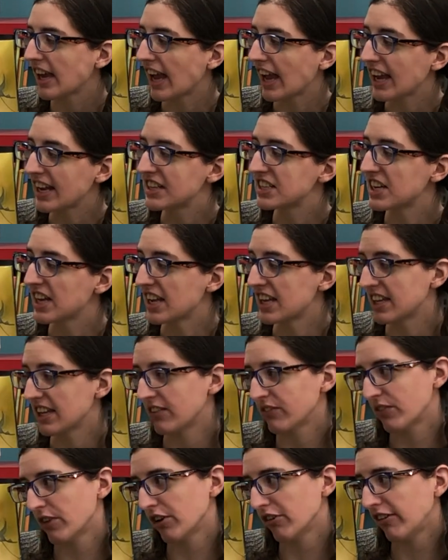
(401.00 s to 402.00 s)
H
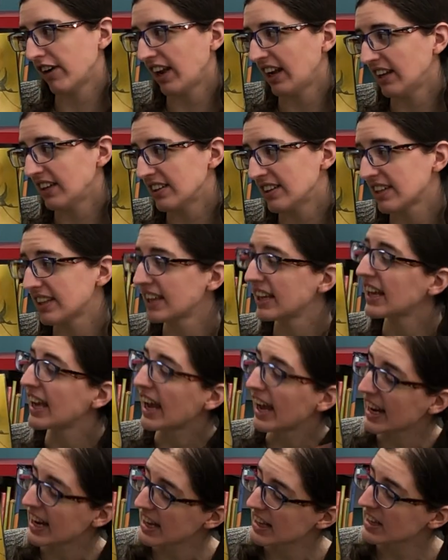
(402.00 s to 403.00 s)
isn't for rings,
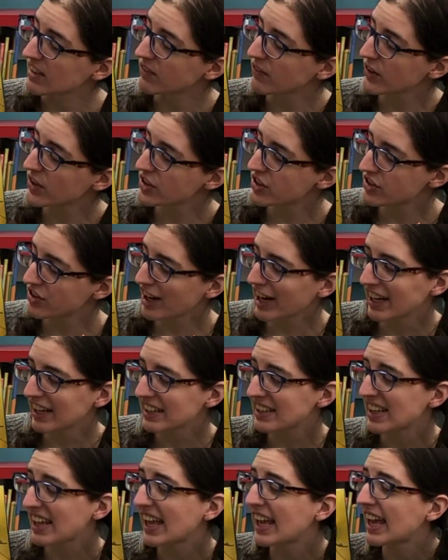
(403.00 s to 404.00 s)
it isn't for
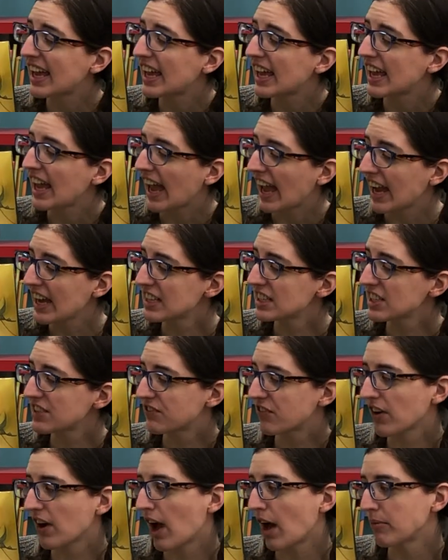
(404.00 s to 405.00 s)
strains. H is
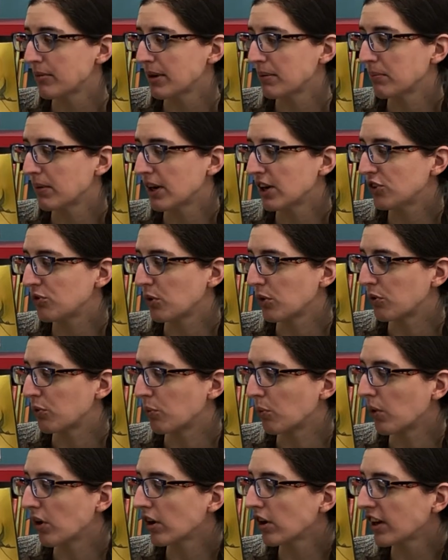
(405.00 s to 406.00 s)
for hummingbirds with
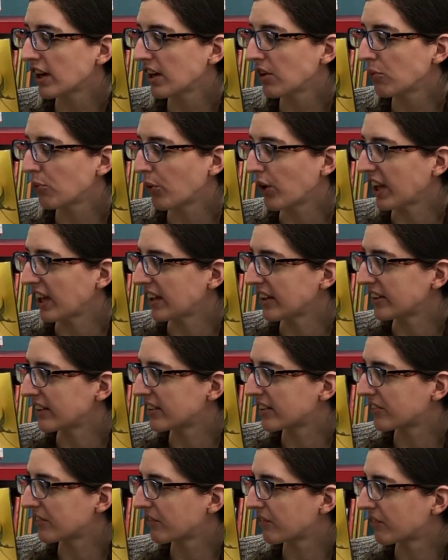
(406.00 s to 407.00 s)
whirring
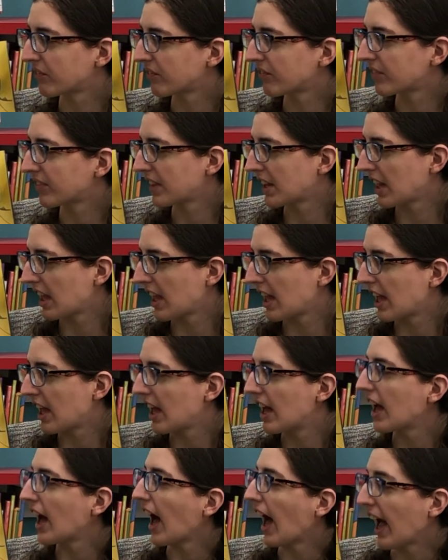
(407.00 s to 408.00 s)
wings.
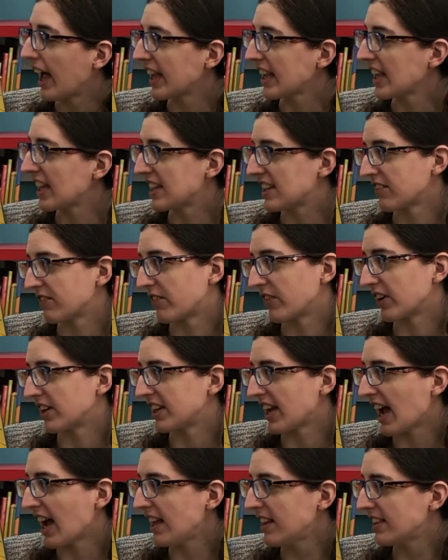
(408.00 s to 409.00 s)
I isn't for
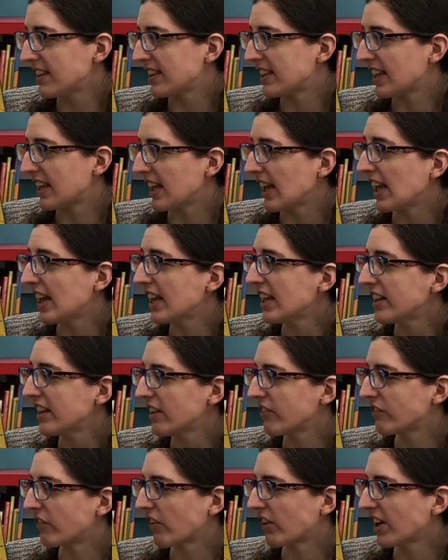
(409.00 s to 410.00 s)
dots, it
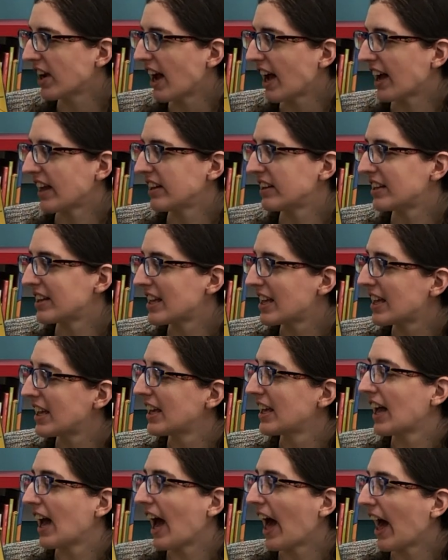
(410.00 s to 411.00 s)
isn't for not.
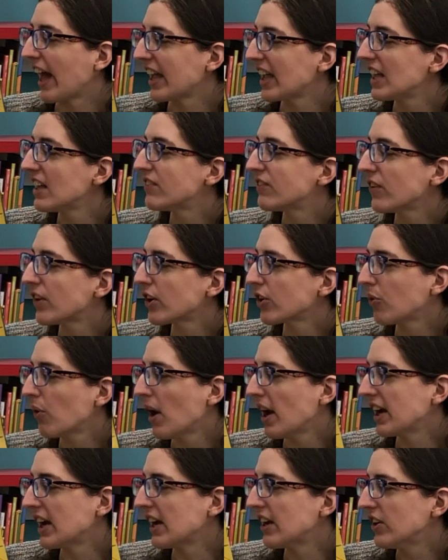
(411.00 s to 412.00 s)
I is for
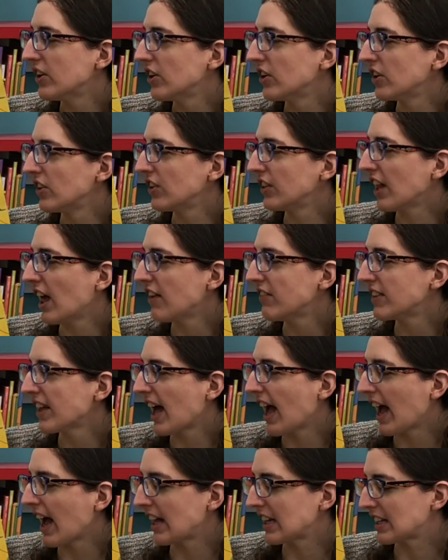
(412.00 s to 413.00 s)
iguana who loves a
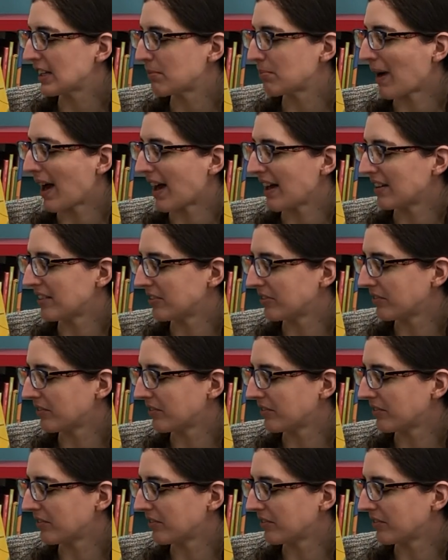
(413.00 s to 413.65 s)
hot spot.